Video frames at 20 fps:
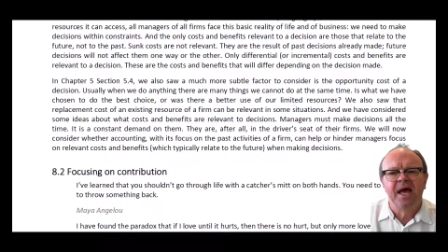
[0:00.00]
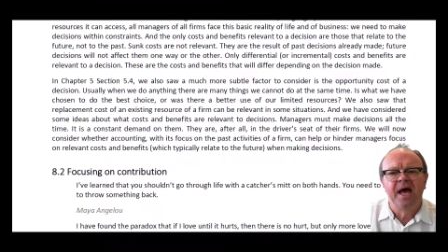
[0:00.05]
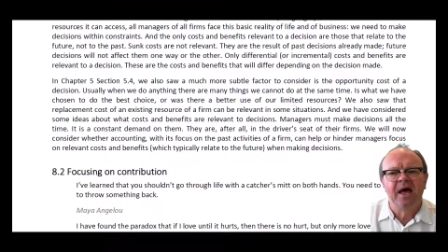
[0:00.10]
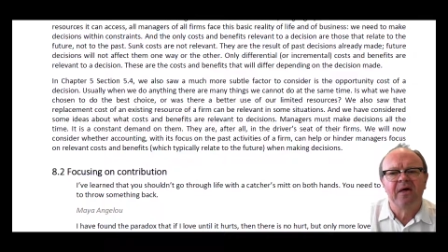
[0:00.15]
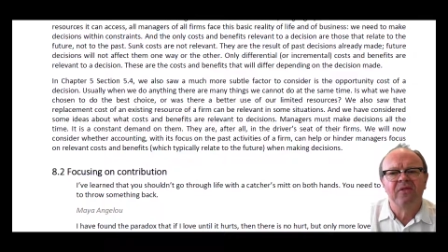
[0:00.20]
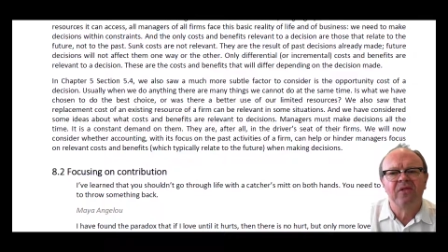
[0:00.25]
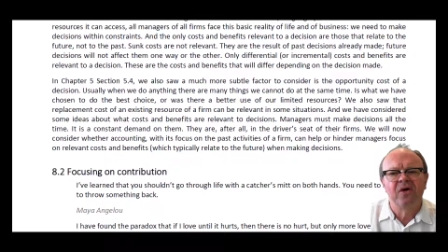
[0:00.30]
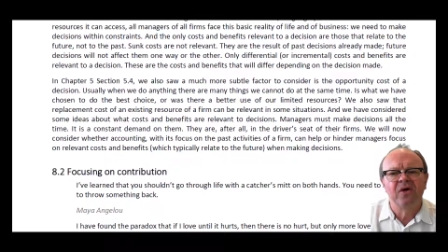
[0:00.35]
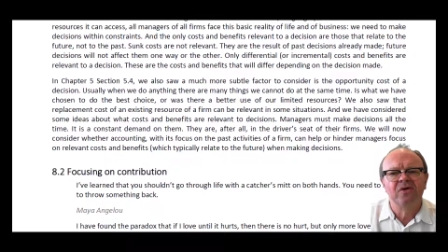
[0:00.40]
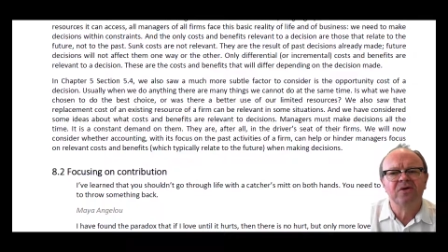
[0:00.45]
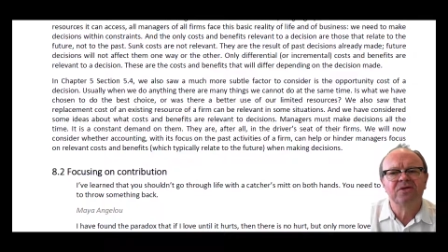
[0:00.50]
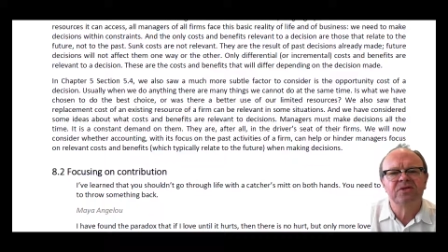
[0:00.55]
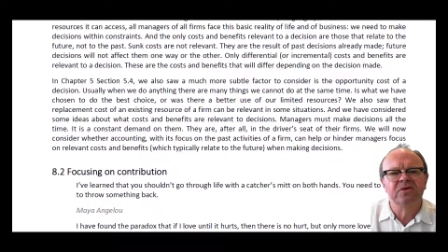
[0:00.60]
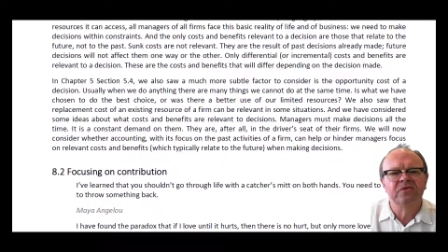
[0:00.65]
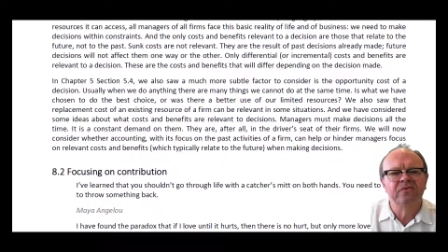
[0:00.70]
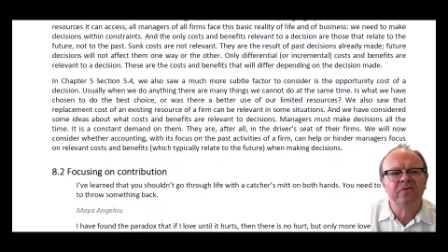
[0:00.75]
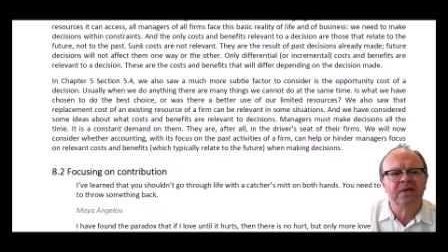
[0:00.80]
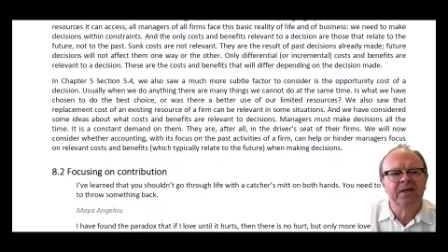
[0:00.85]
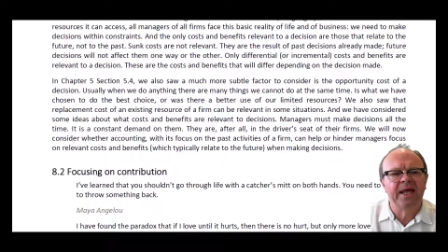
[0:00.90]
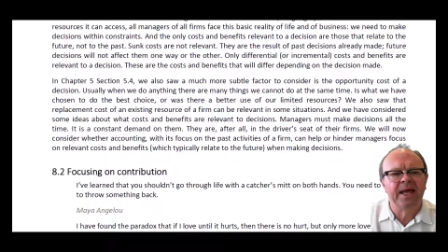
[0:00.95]
are those
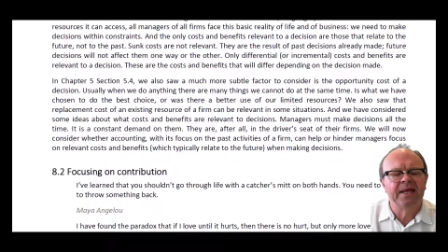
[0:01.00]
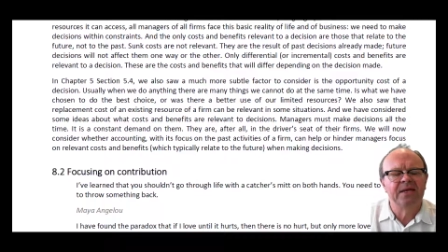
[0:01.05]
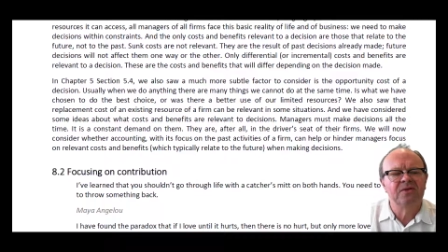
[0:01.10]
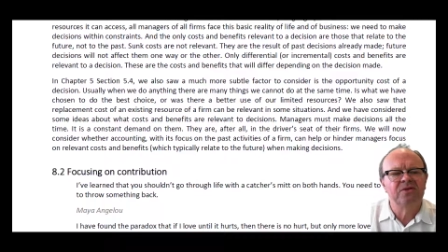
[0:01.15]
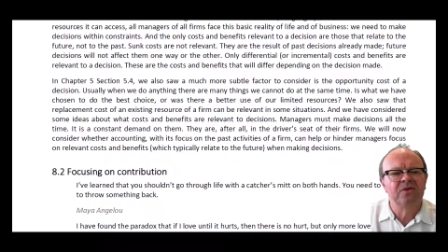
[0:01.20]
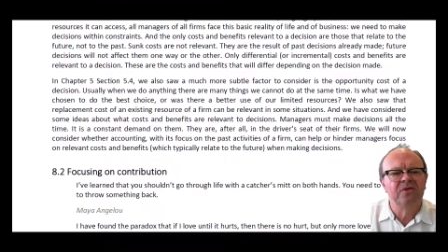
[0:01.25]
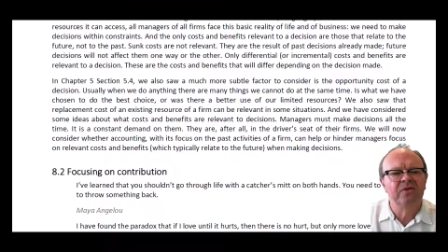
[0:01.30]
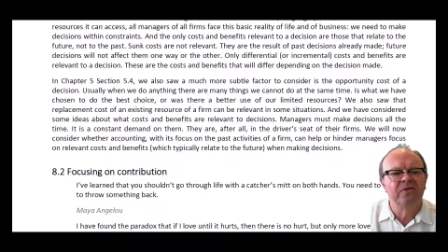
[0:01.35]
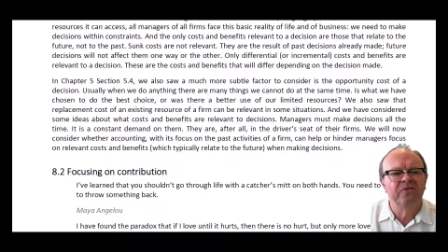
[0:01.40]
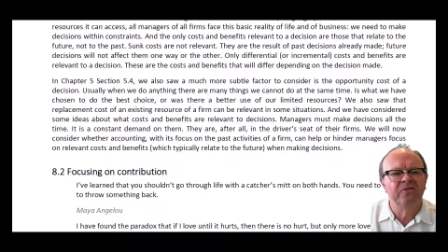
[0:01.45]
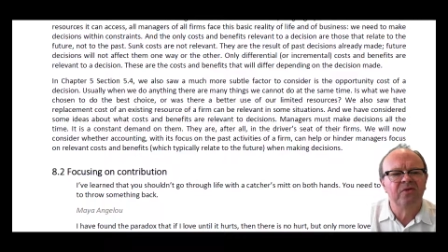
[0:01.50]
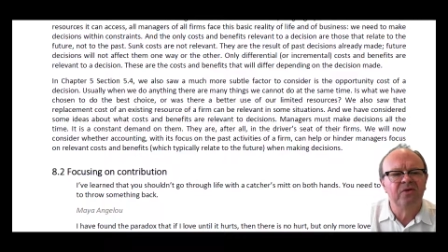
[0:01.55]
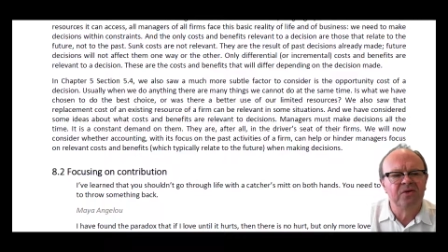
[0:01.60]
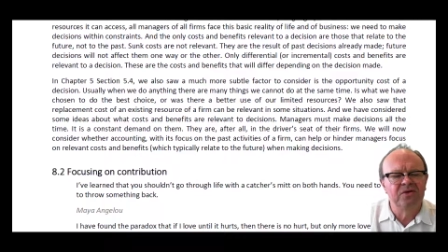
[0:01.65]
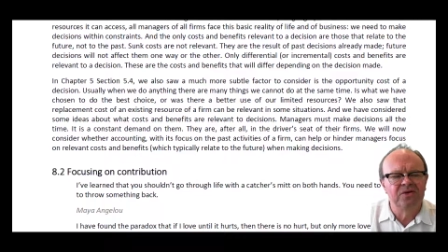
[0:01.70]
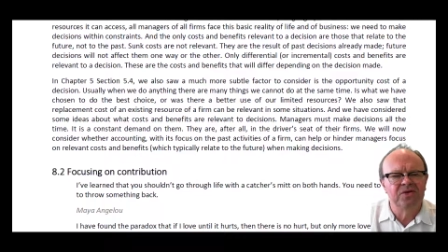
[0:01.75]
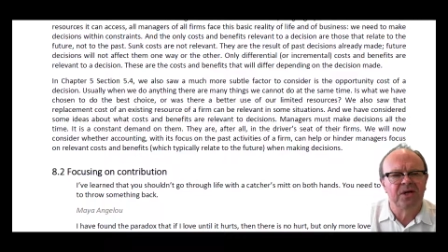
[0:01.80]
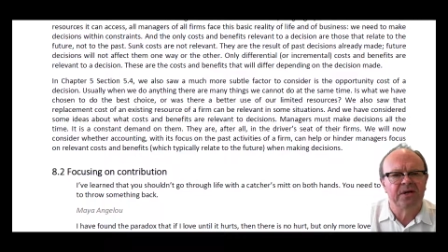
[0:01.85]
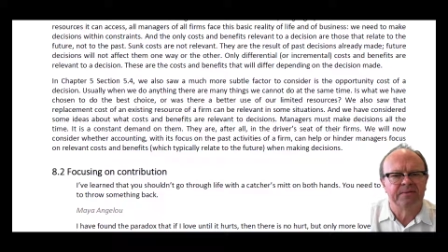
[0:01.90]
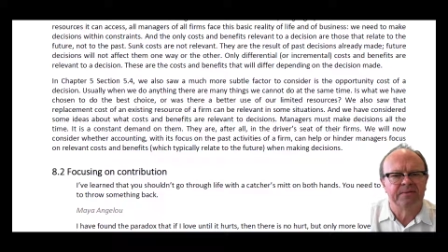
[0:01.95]
that relate to the
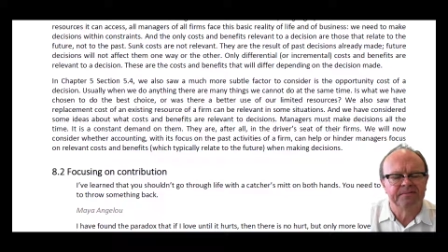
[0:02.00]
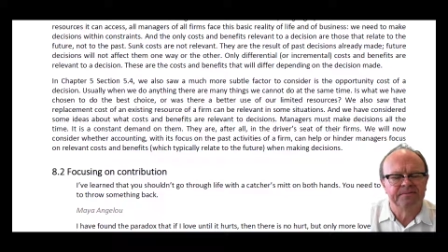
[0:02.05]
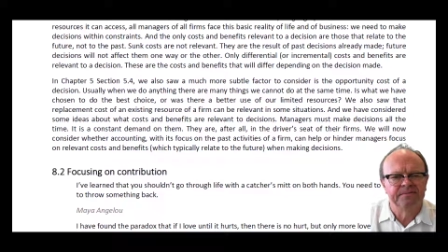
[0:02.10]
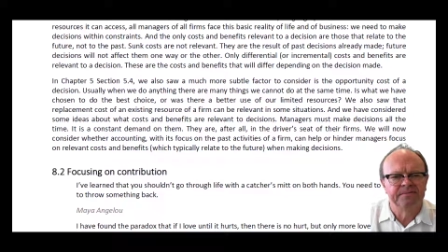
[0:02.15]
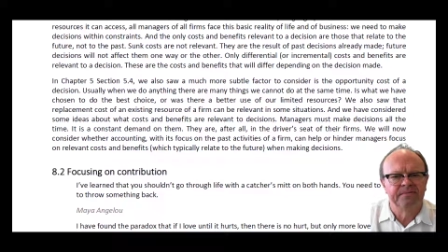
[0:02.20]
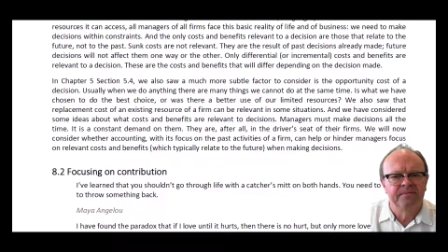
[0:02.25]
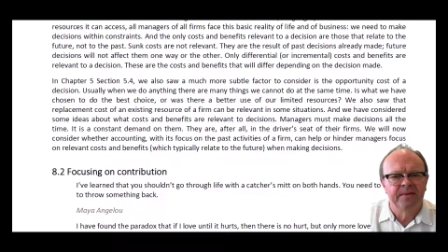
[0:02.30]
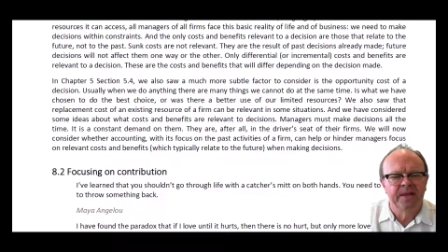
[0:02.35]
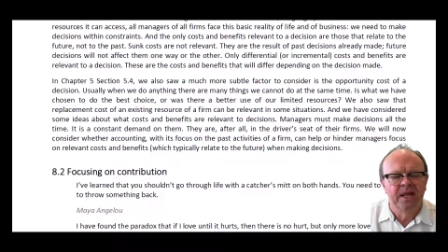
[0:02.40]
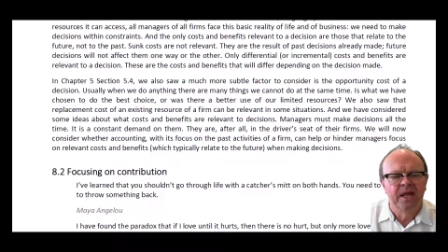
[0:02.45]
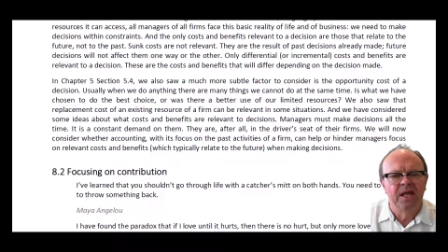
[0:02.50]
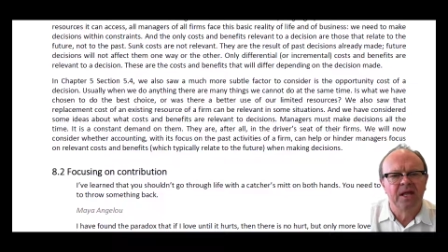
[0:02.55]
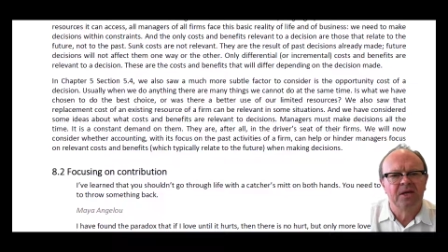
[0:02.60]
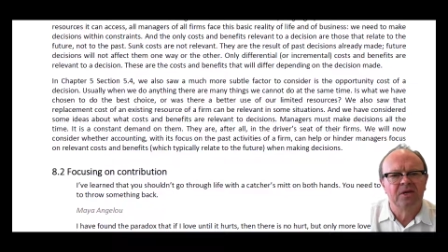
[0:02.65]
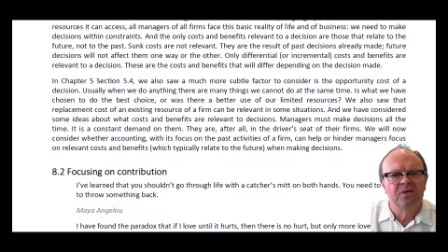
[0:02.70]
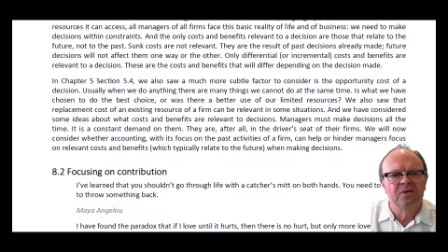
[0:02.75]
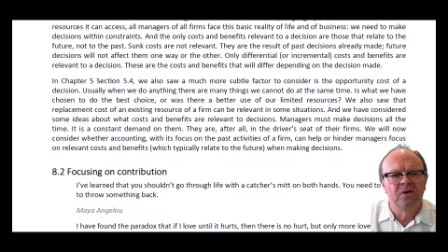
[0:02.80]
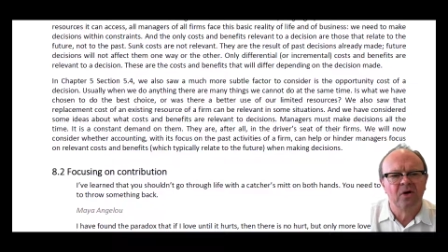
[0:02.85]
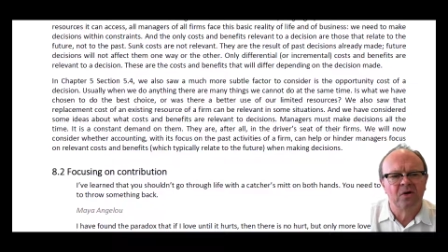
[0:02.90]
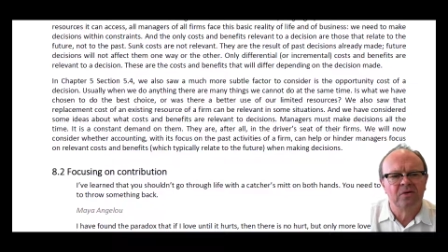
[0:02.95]
future,
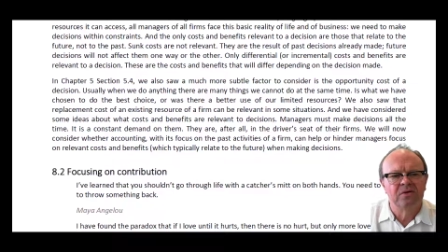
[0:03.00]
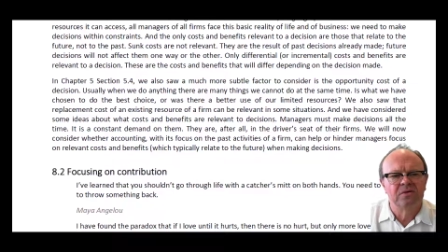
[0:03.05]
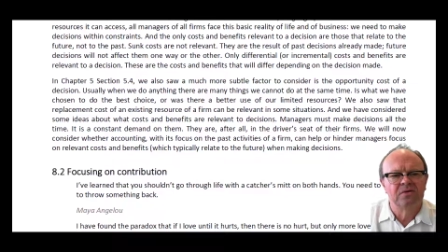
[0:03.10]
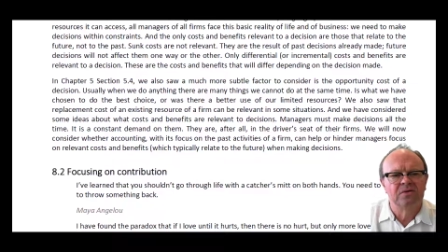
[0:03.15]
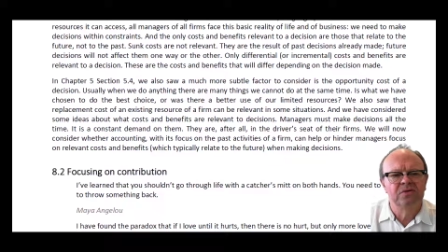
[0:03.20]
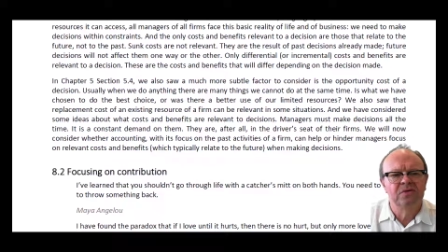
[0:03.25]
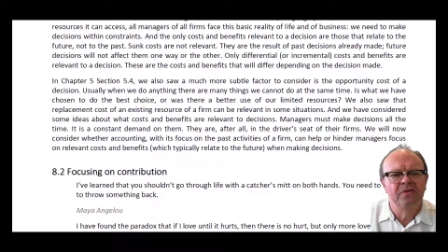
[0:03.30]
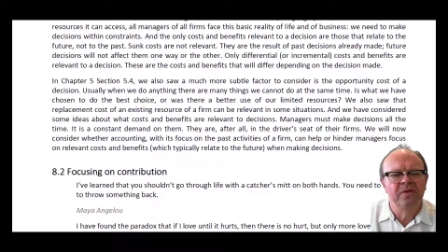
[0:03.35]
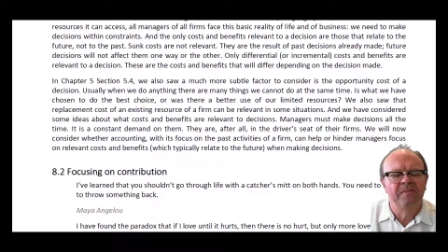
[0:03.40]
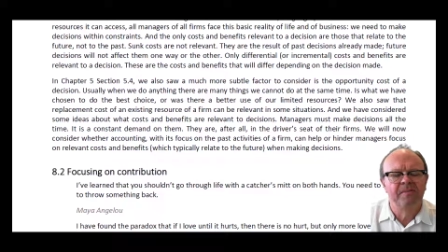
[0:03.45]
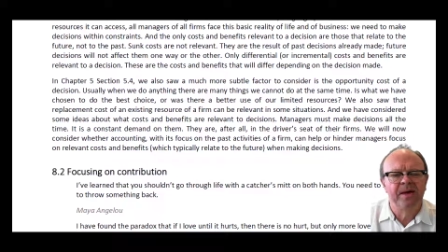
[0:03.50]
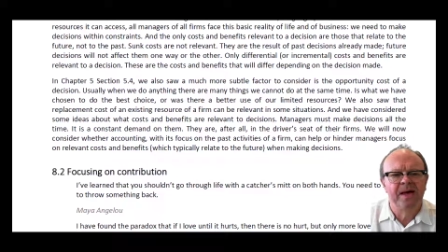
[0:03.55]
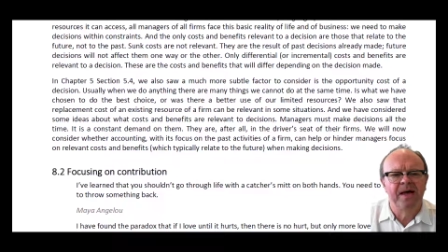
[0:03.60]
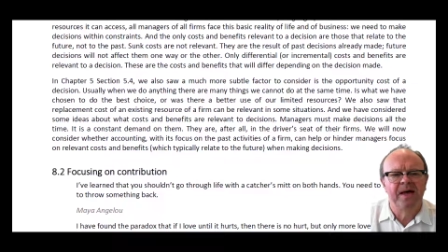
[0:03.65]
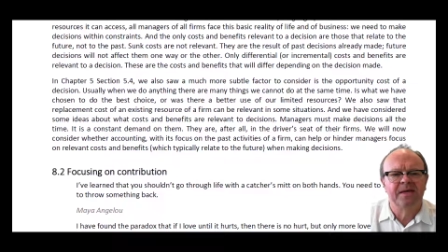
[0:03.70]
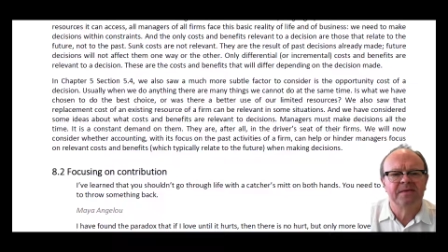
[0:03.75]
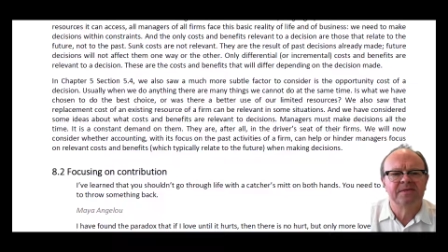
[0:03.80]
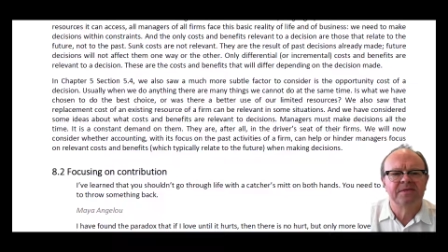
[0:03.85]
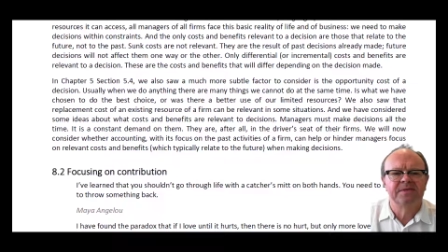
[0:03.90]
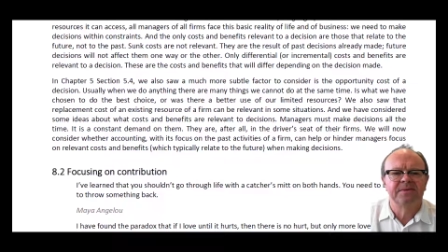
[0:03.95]
not to the
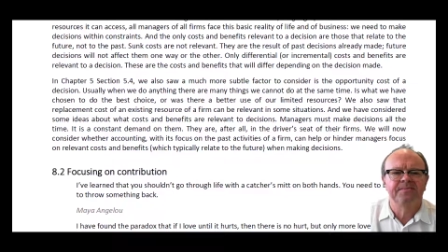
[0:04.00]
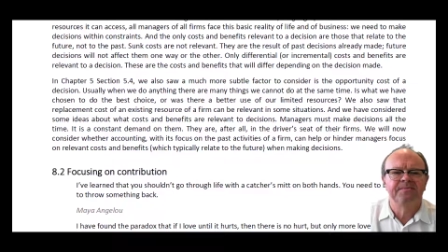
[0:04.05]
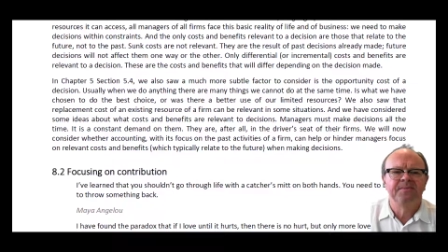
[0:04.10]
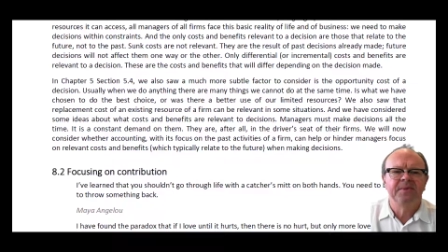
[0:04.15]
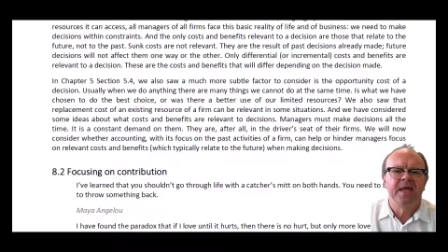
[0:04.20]
past.